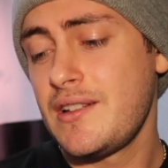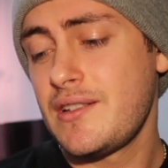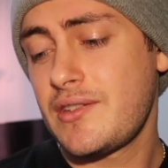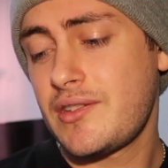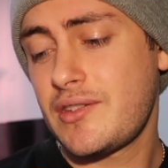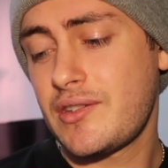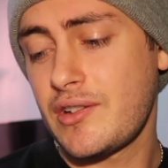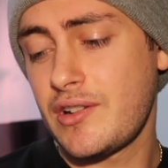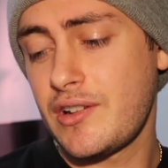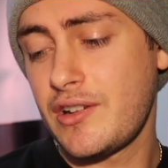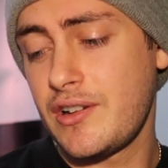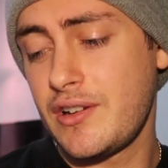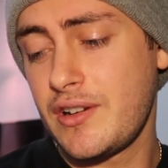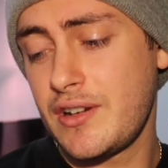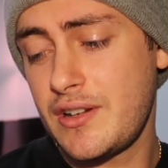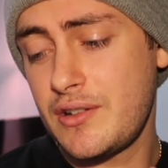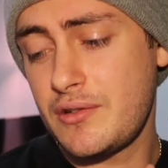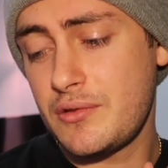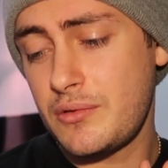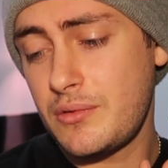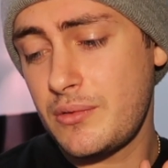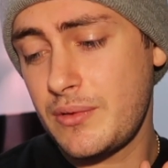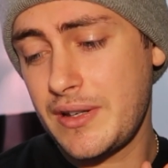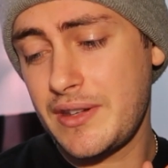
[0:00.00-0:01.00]
So it
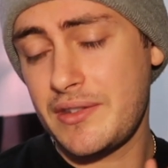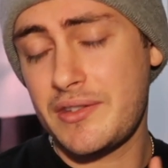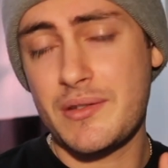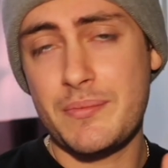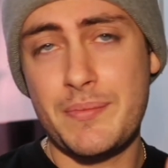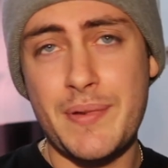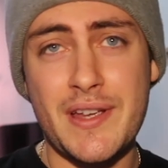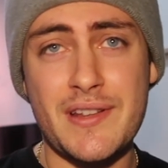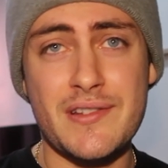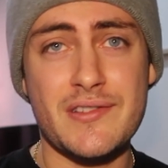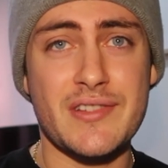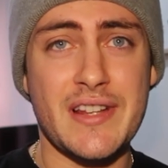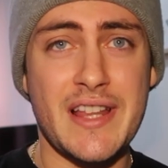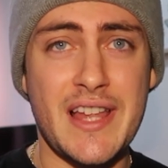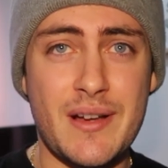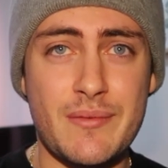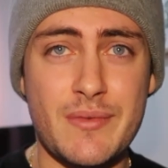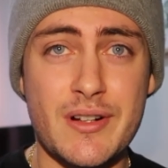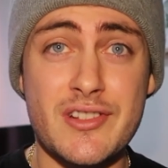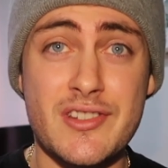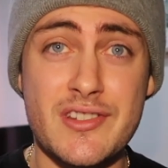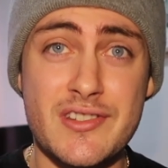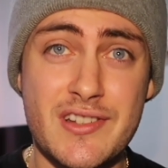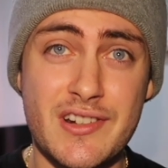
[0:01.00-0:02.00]
always depends on how
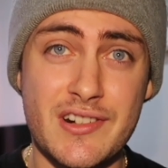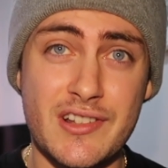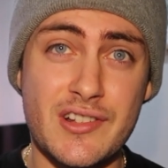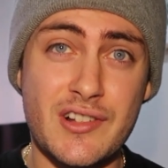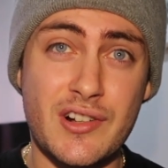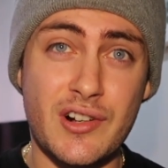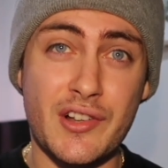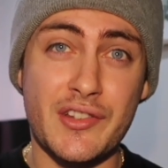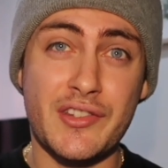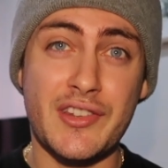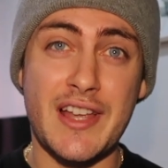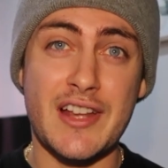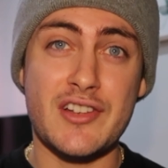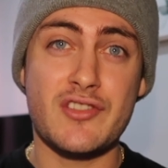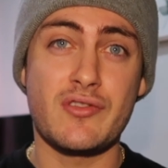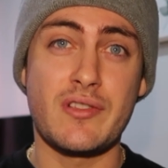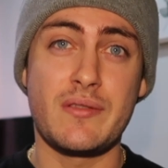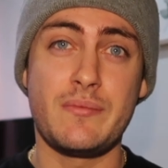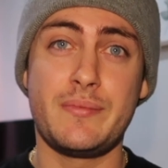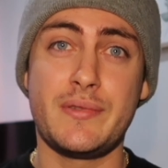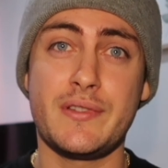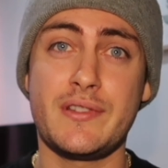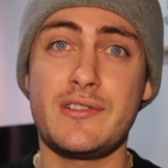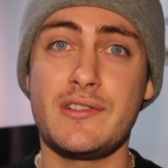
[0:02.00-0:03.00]
much it's going to cost to
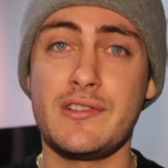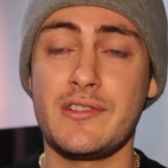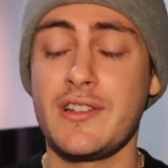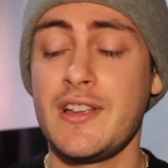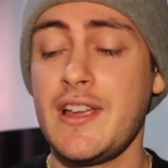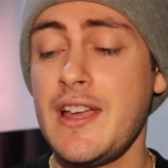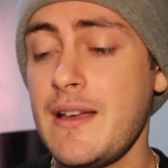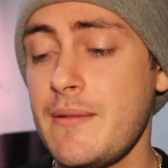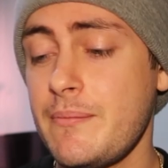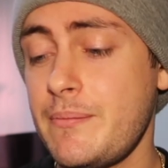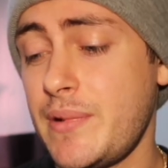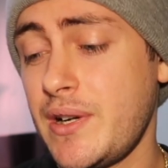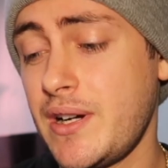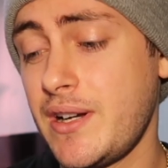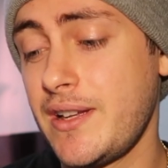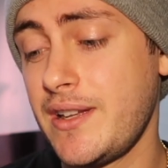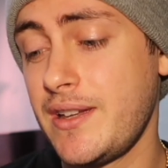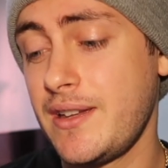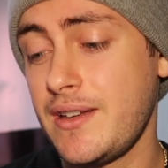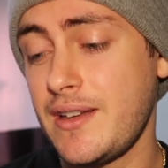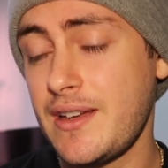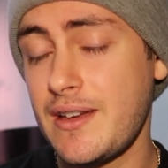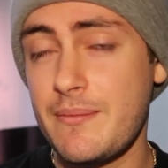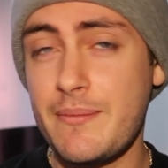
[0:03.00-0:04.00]
actually build,
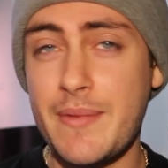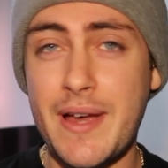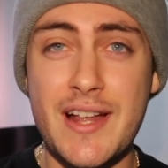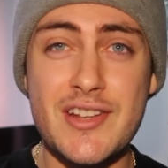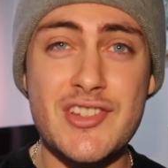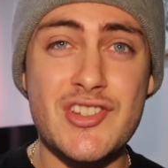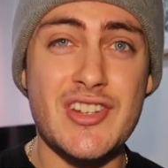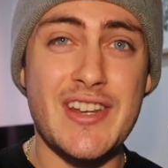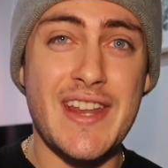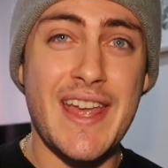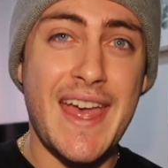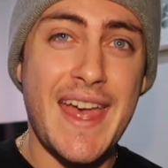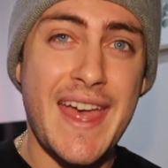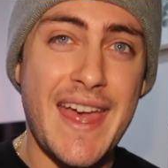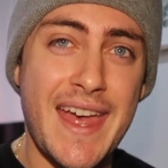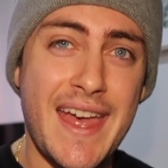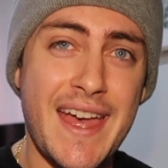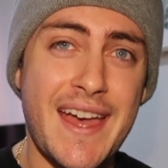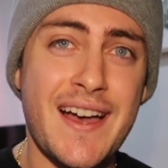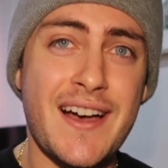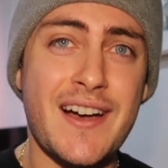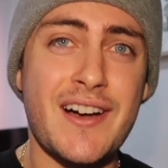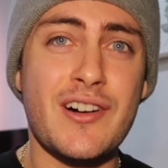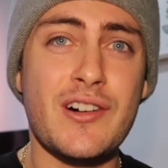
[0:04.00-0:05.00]
but imagine
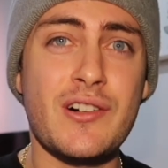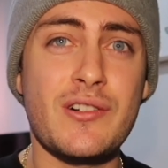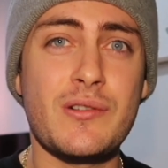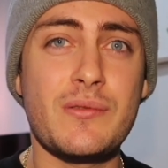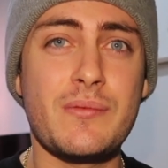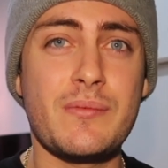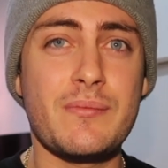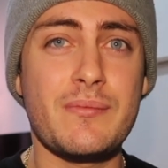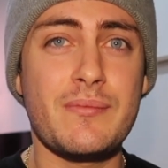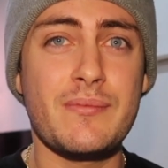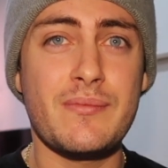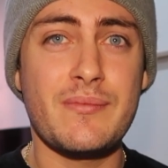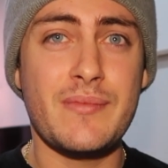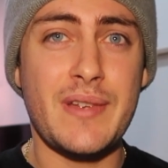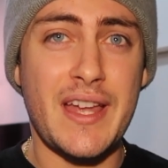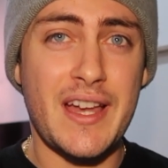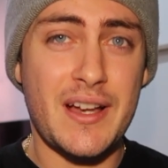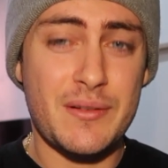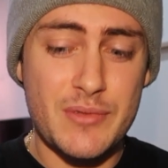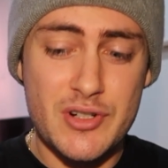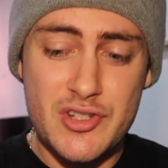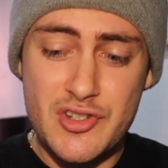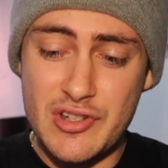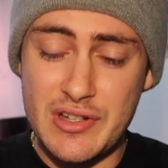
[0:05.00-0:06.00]
how
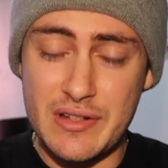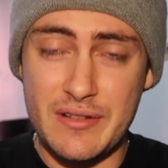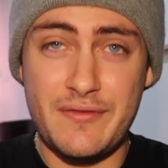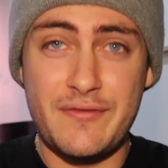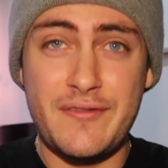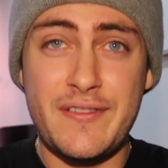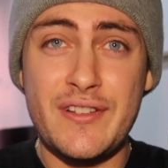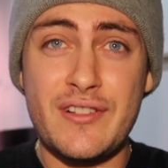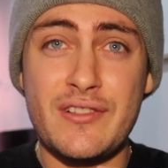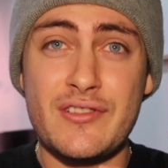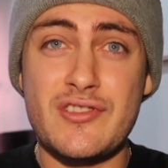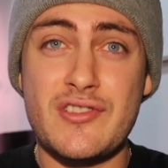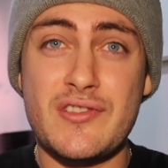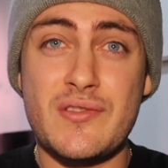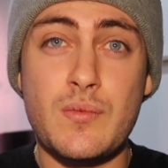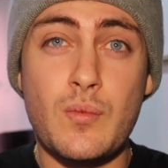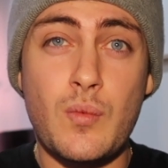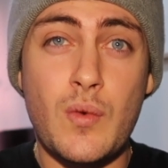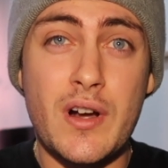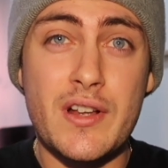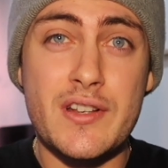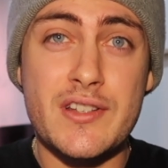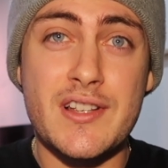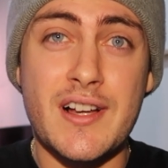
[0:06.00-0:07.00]
much you can fit on just
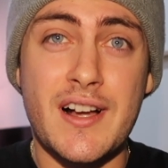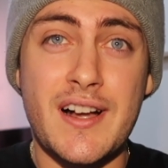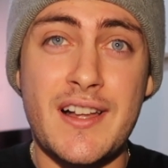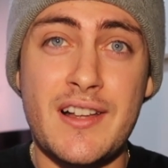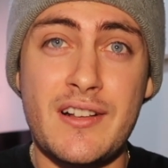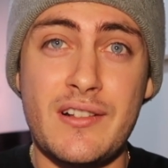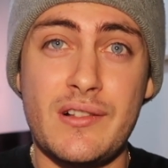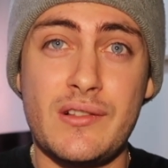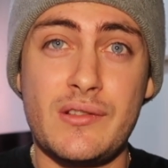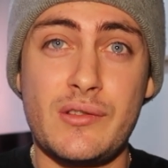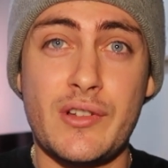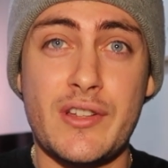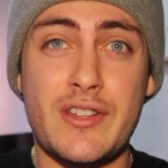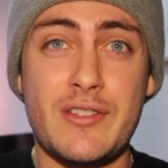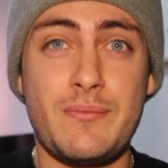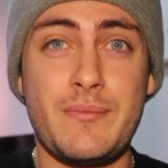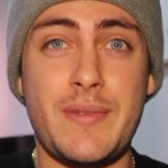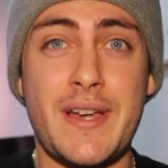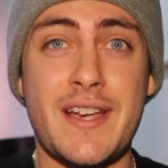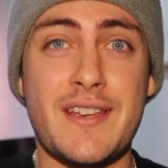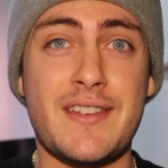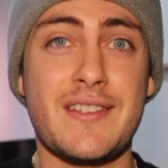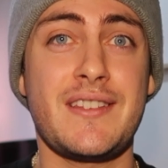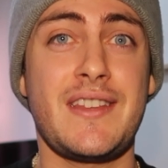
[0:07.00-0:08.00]
one tile. Looking
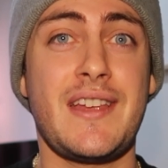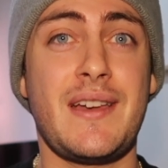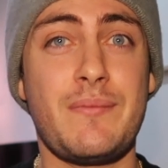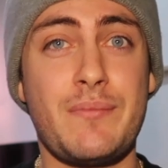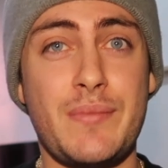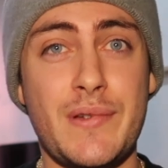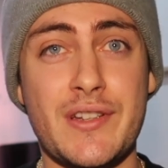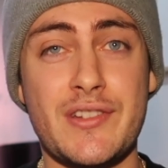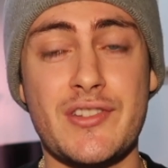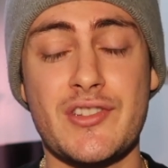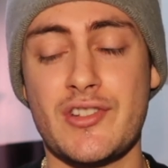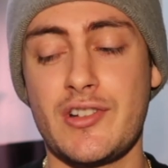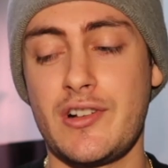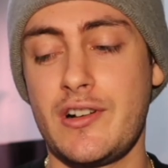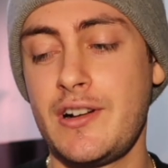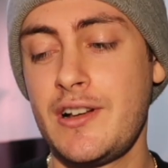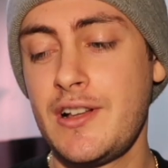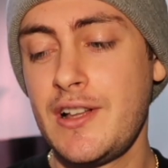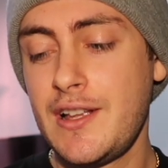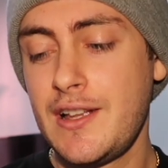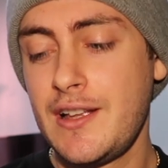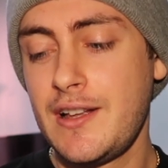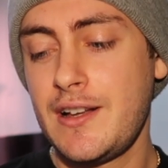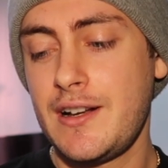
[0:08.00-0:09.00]
back at that picture,
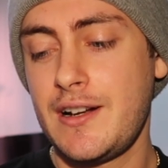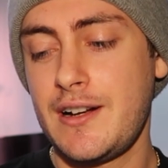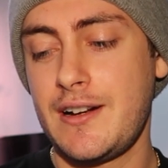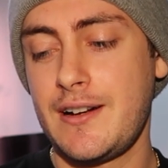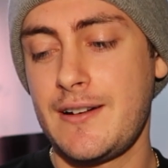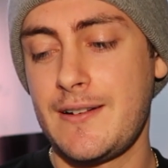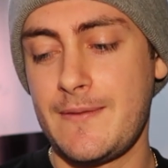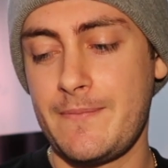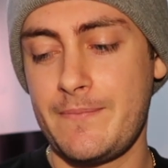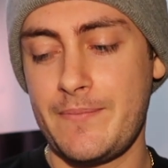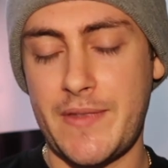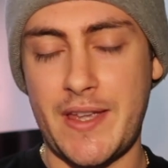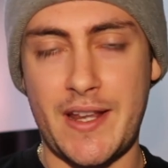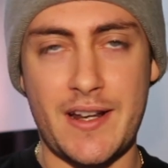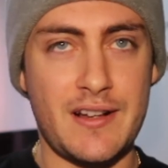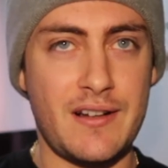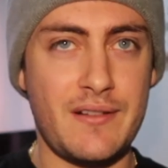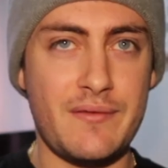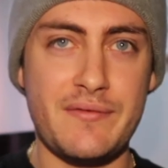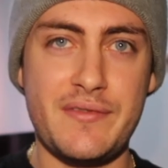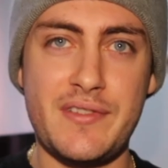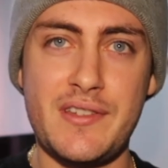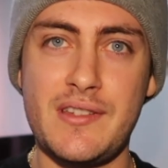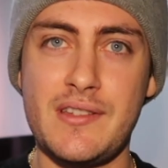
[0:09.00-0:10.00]
that
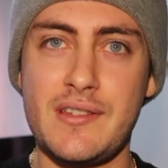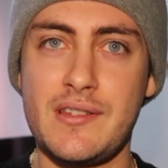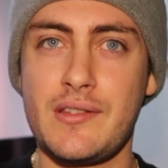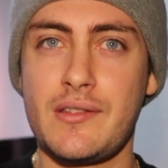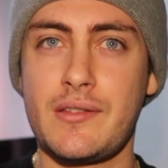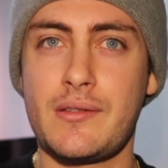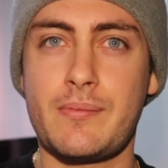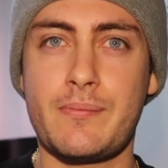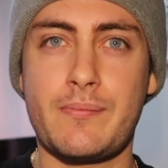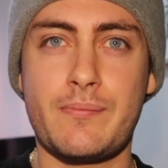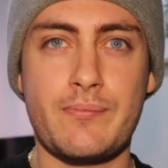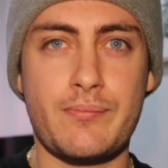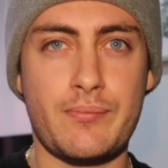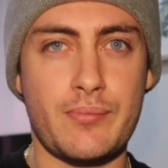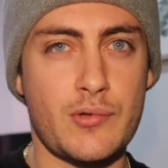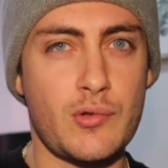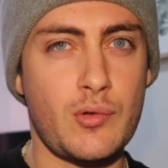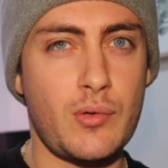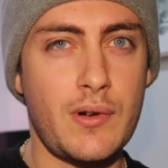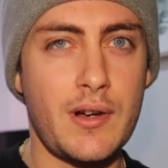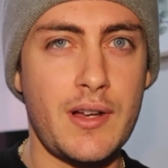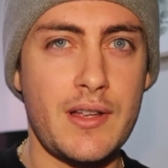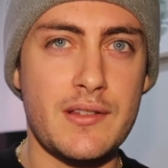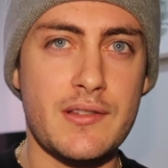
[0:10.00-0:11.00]
Humvee is
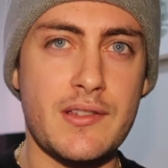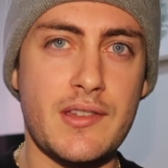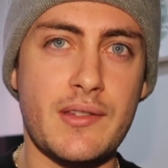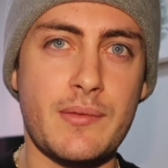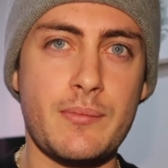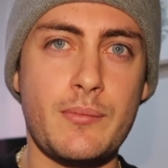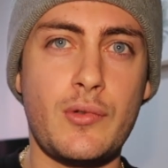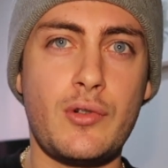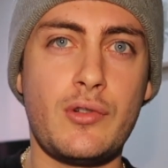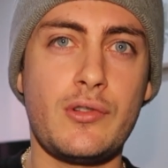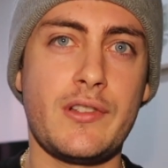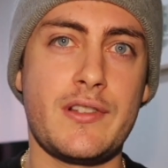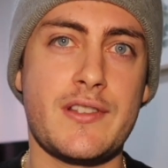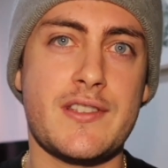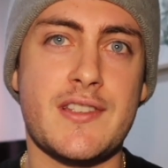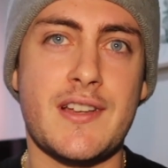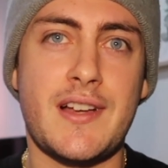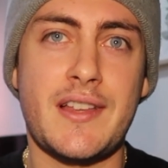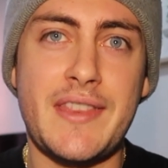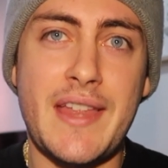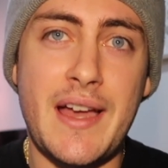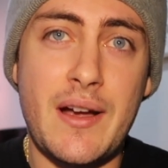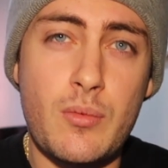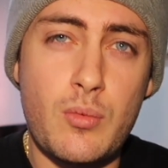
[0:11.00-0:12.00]
quite small
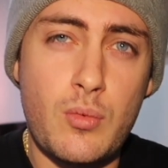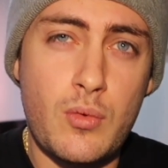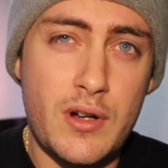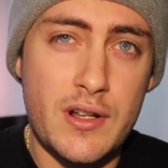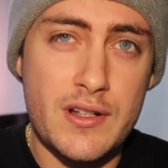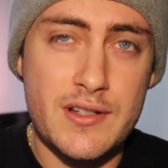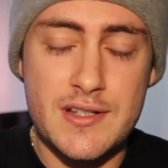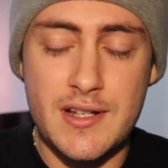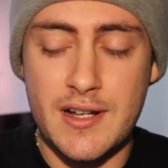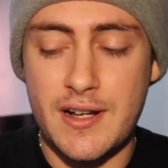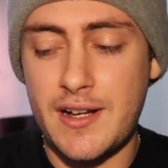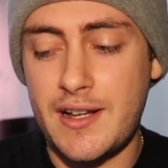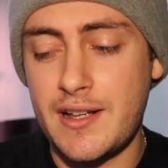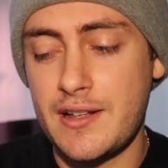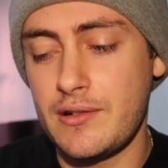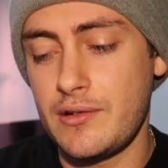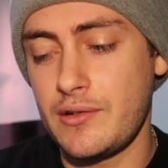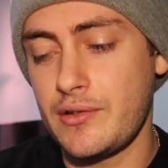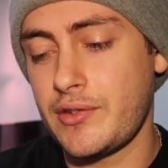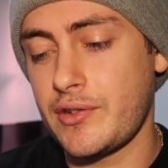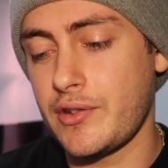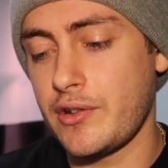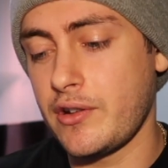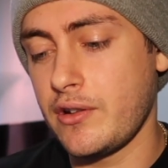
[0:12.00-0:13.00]
inside that one
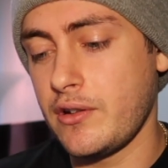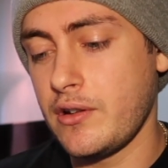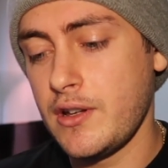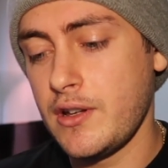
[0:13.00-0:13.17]
tile, so